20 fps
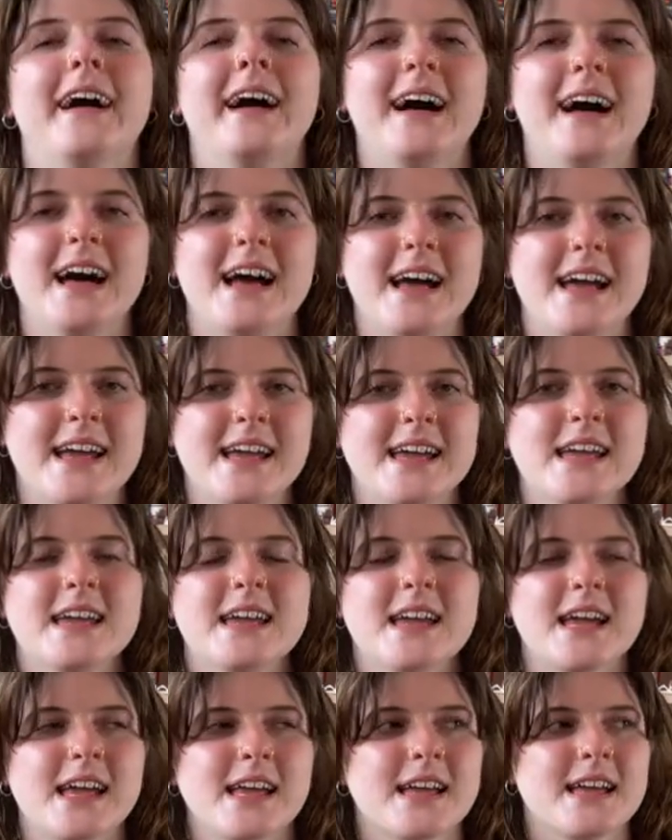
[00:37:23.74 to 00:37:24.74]

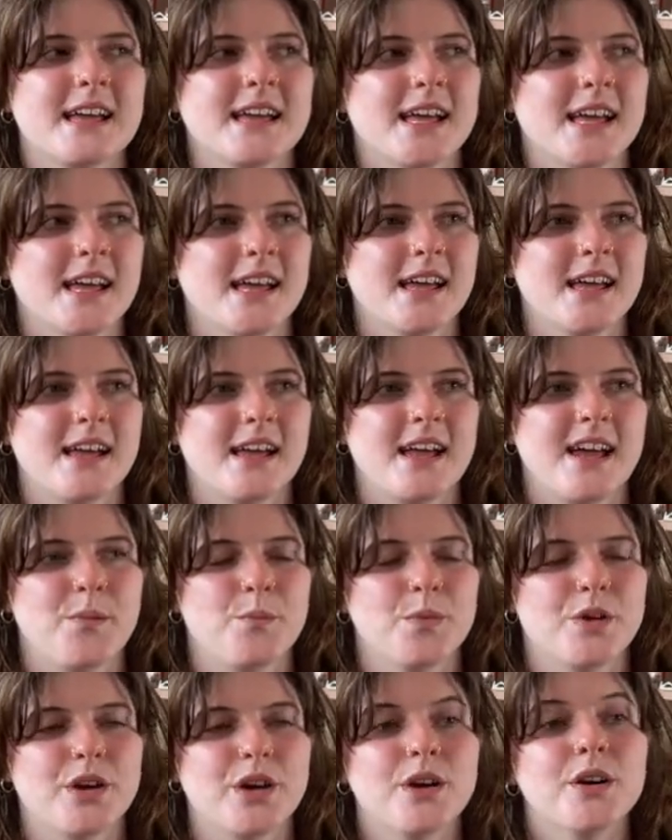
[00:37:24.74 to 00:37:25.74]
I
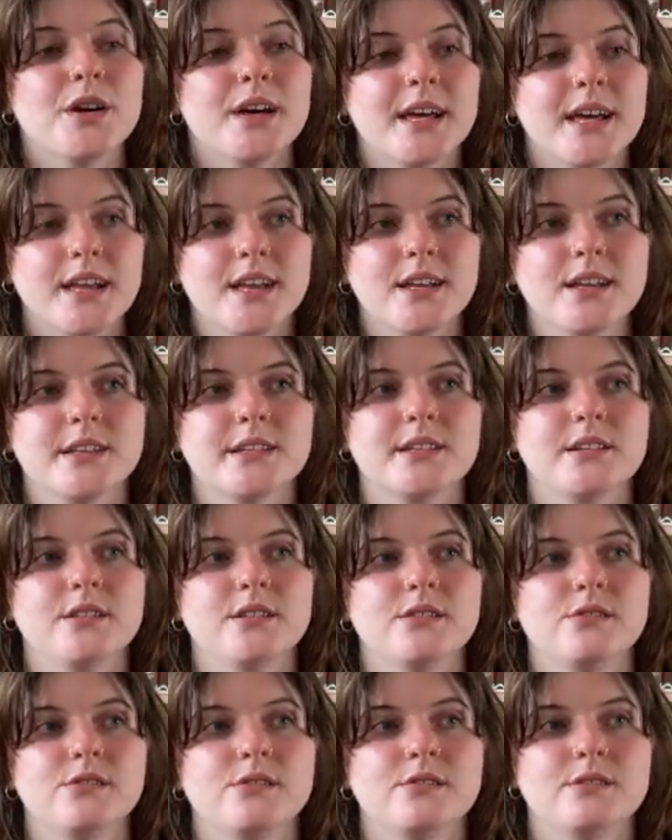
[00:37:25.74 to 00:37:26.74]
am going
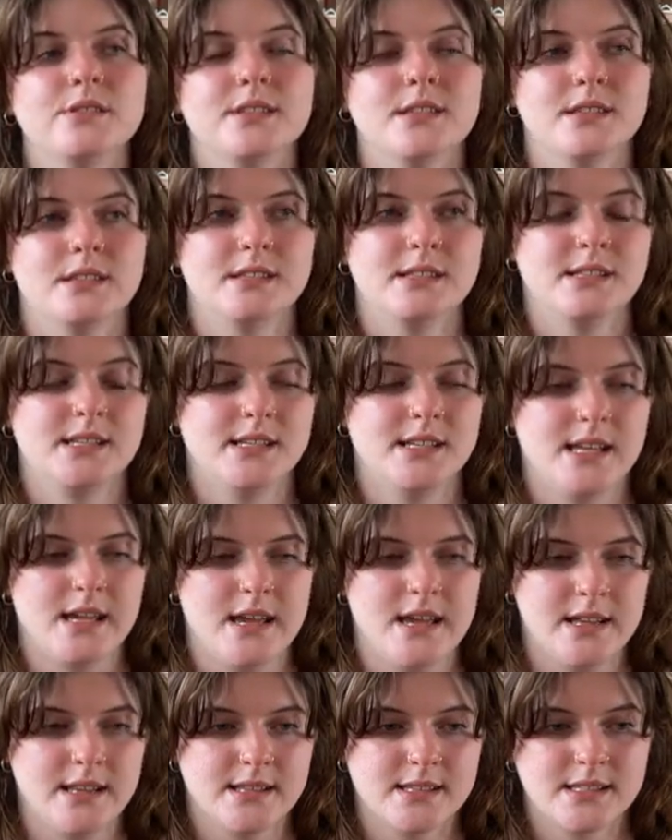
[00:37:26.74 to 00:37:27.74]
to the
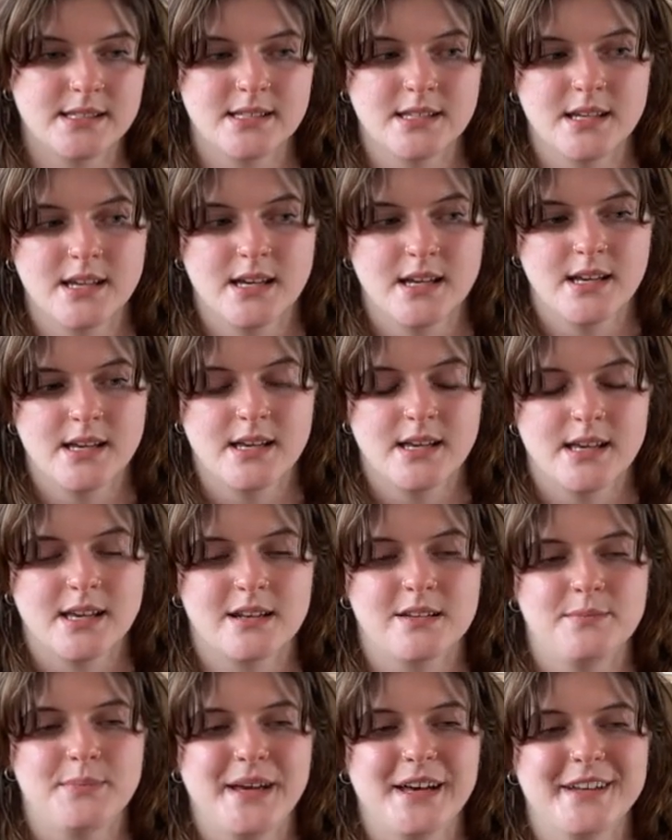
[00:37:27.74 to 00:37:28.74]
States in
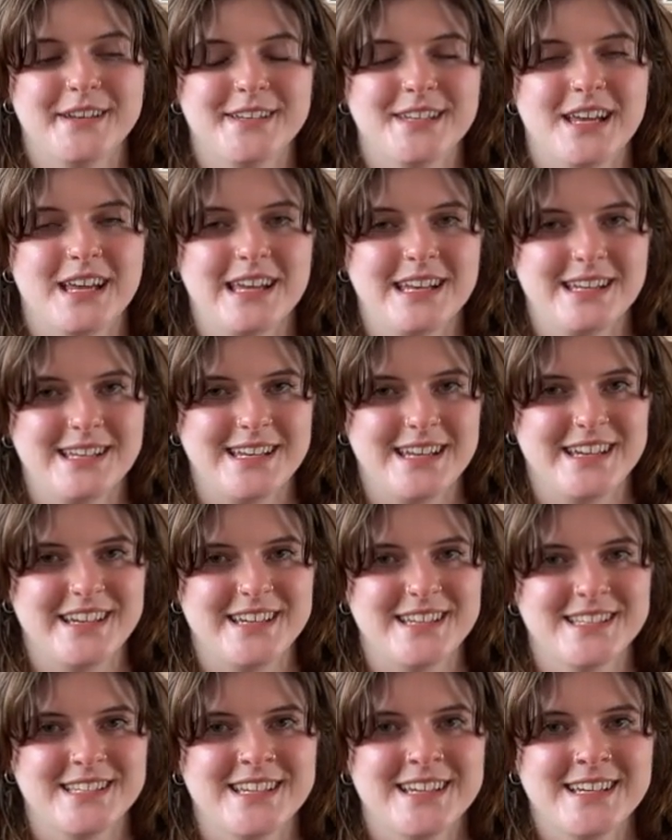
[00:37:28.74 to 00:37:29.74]
about ten
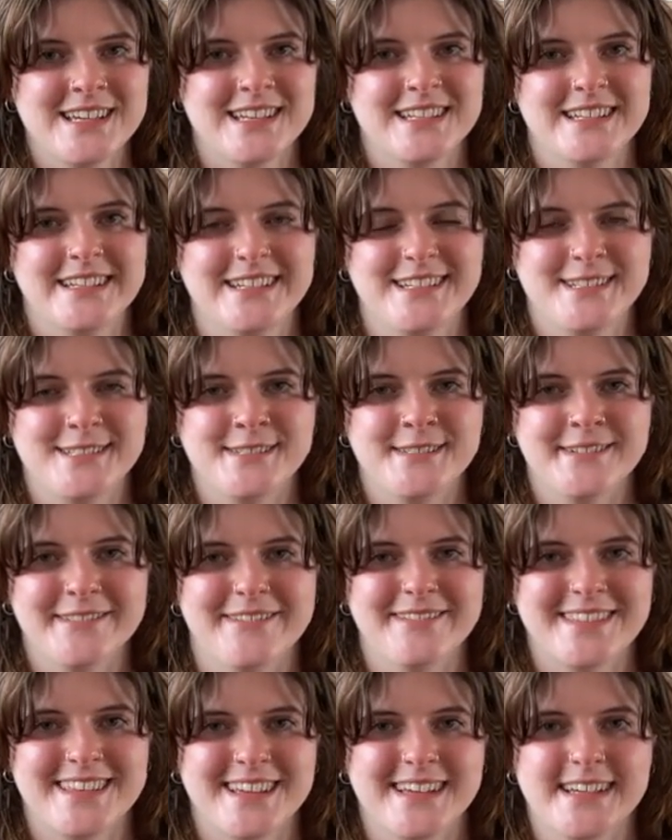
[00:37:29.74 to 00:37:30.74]
days, and I
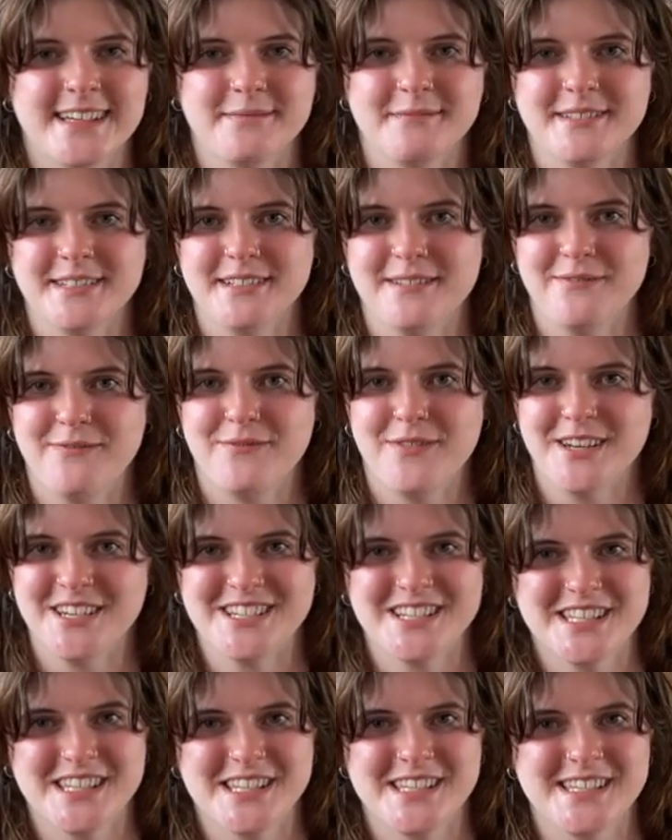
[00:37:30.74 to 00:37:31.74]
don't think I'm gonna
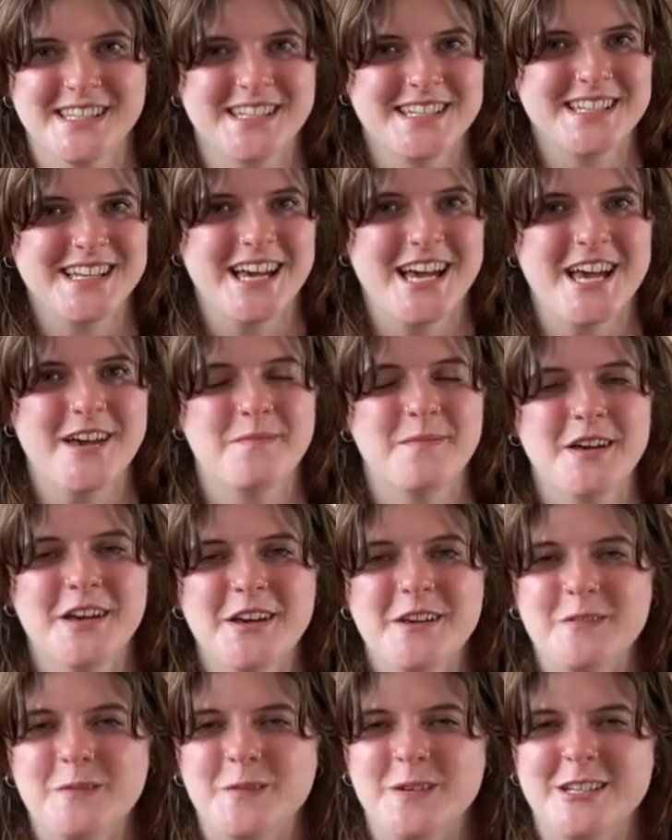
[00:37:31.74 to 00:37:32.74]
finish this in time,
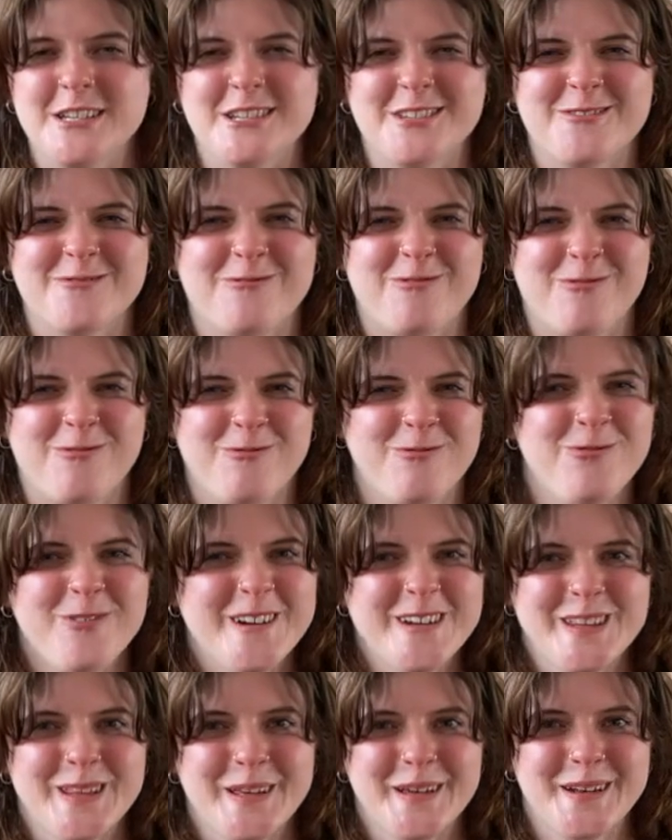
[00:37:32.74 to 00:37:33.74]
which is
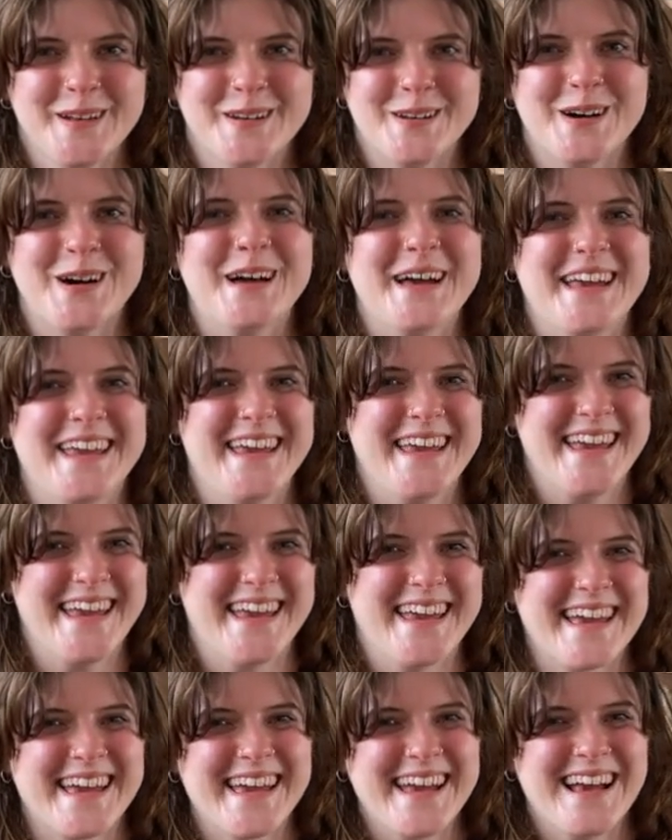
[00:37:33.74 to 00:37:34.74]
really
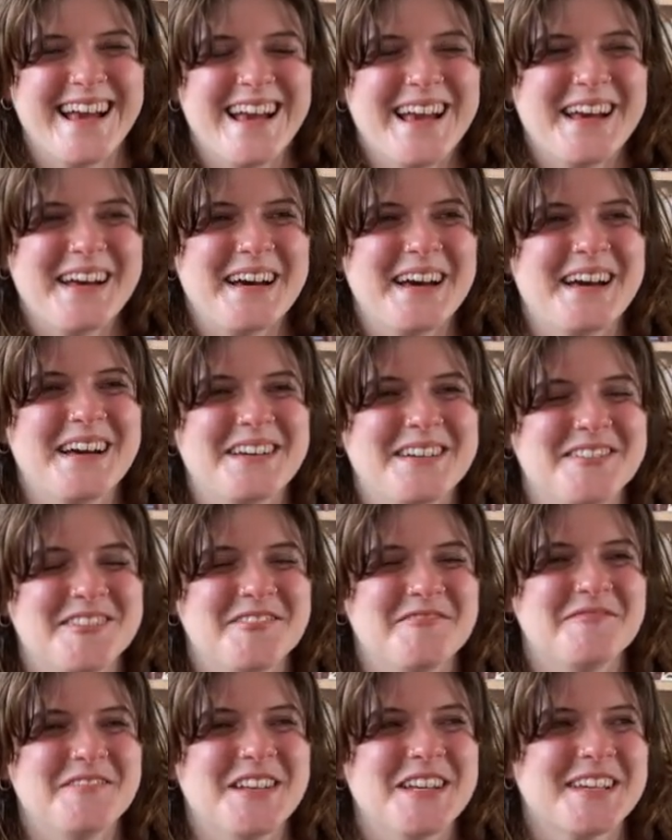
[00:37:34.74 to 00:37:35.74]
annoying
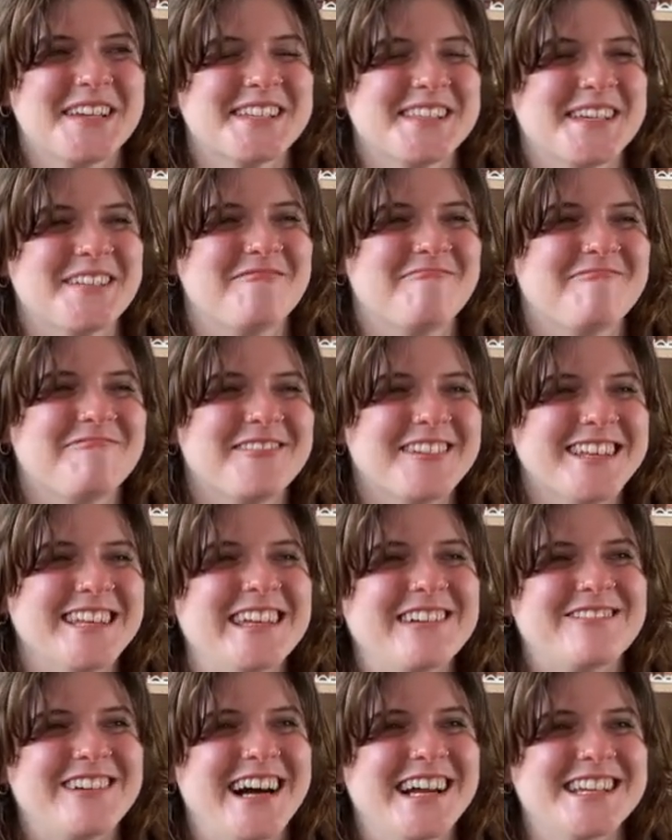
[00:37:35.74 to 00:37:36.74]
because I
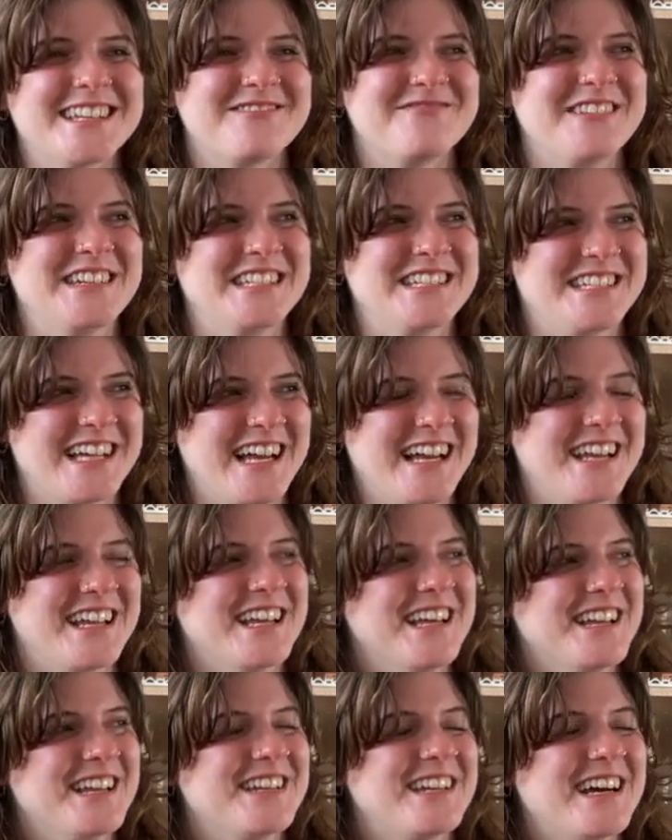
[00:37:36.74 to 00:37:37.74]
really want it to be done.
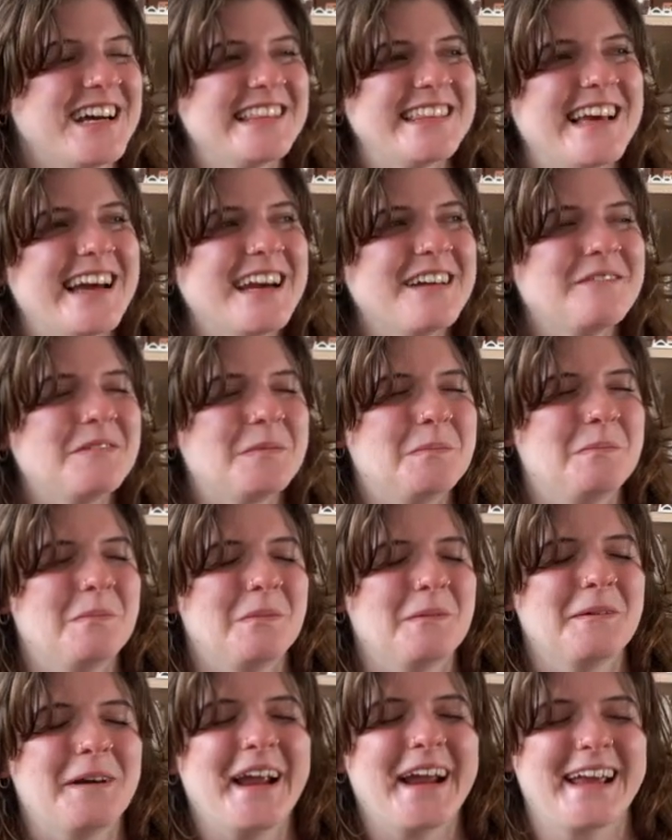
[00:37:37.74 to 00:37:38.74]
Not that I would
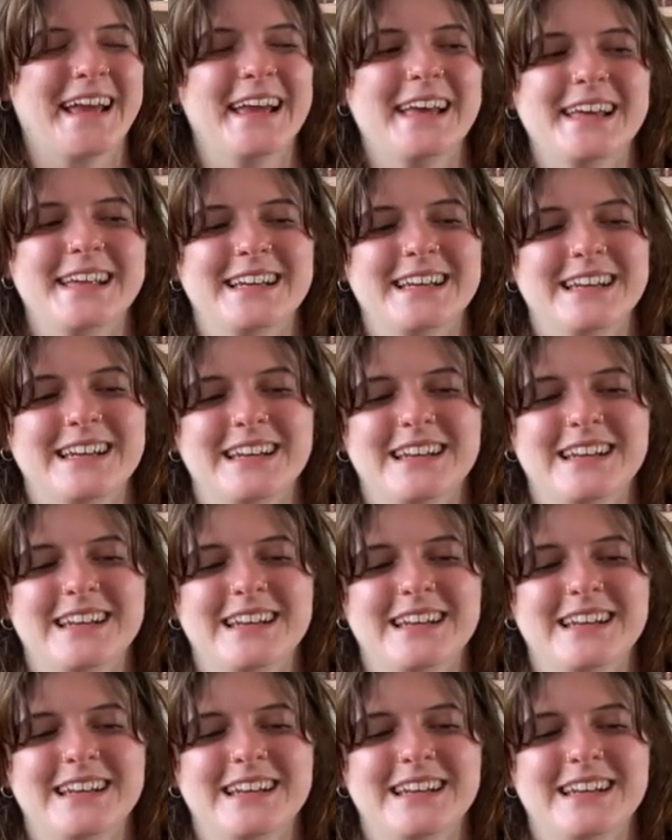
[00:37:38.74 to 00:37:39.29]
bring it,